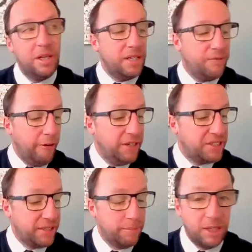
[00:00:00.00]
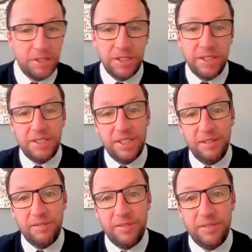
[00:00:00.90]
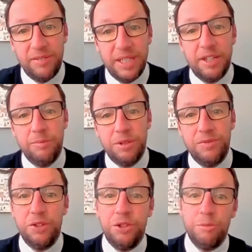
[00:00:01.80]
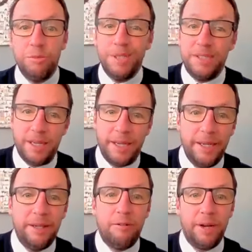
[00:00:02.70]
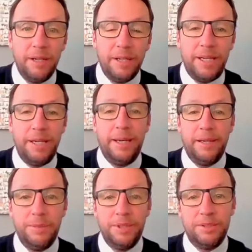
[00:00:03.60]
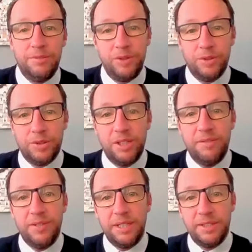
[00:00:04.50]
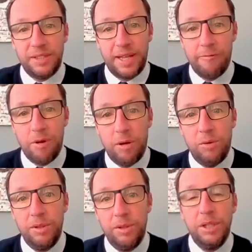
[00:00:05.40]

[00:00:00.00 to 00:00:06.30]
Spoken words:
It's very similar to the CV in terms that you should be tailoring key elements of your CV to that role